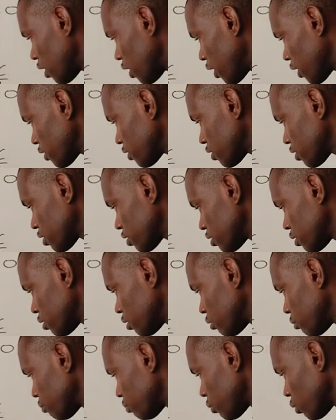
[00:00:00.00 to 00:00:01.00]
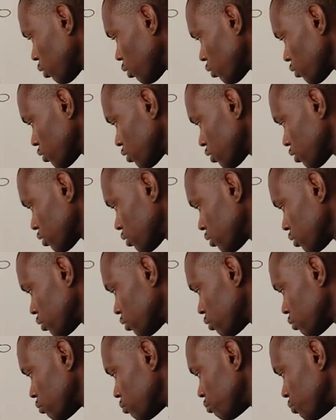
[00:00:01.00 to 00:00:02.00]
X plus
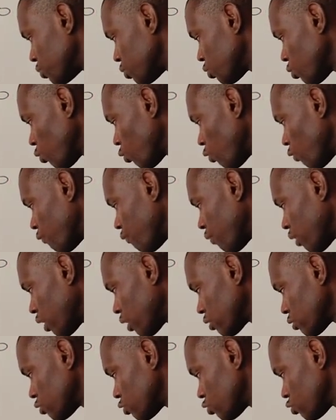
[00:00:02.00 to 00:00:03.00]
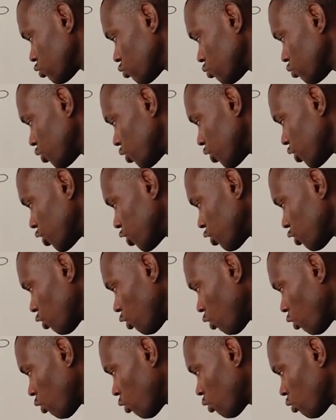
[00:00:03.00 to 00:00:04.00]
b over 2a
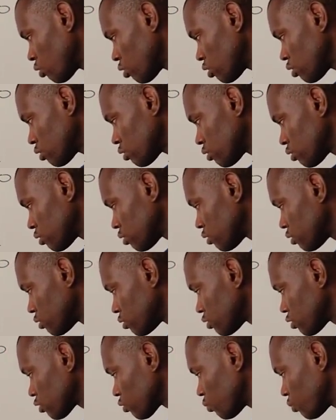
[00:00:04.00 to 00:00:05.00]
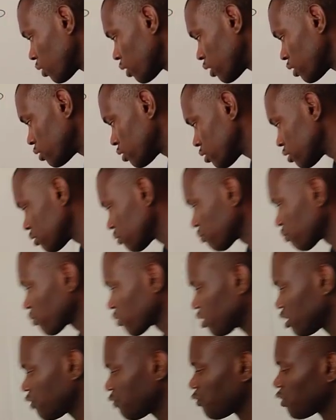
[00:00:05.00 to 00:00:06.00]
all squared.
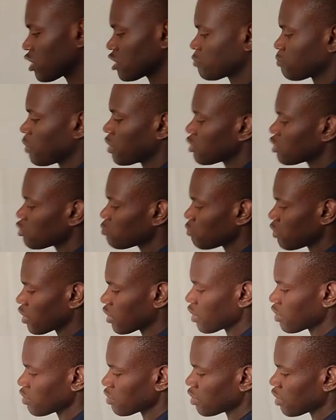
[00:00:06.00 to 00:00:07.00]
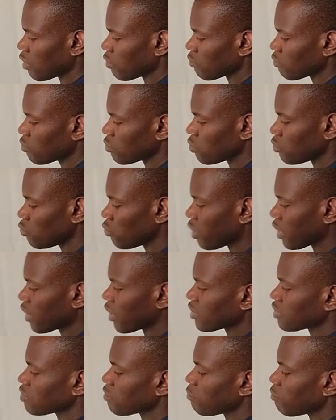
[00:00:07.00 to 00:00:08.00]
If you expand this bracket now, you are
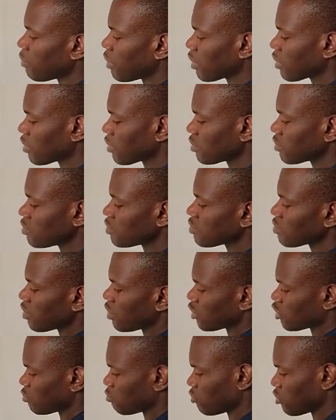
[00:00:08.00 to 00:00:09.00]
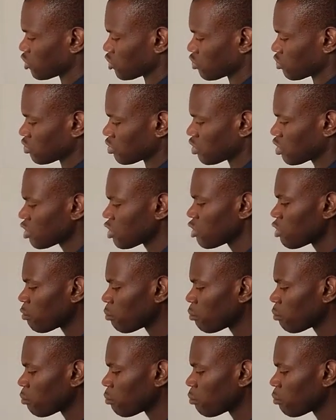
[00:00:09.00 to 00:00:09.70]
getting back this expression.